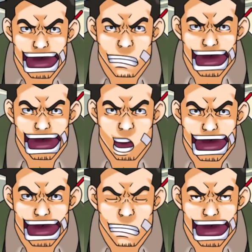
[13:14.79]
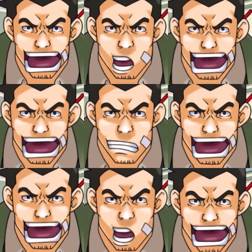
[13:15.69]
And every time you definitely
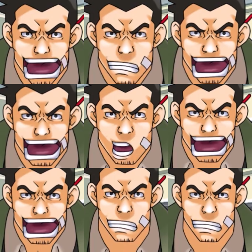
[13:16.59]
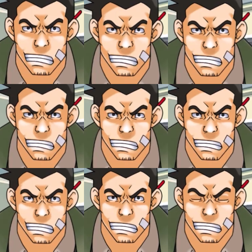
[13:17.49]
don't want her to show up, poof,
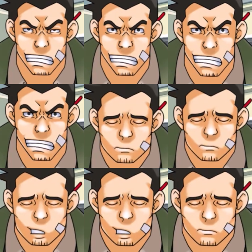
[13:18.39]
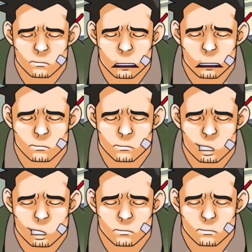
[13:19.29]
there she is.
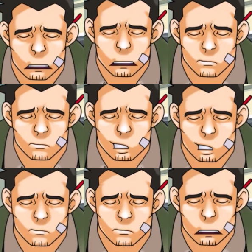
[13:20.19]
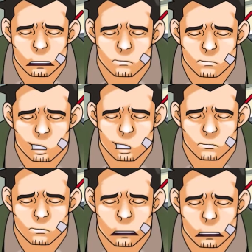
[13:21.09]
Don't show up. Don't show
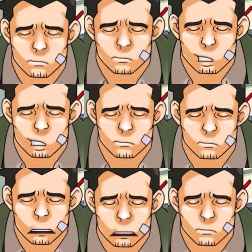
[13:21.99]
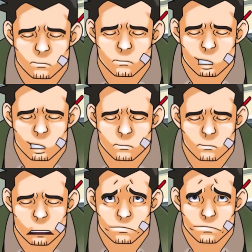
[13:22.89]
up. Don't show up. Don't show up. Don't
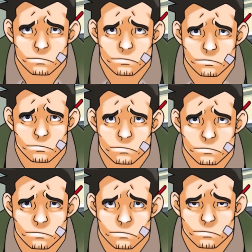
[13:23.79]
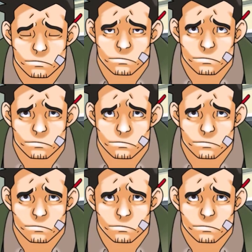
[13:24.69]
show up. Don't show up. Don't show up.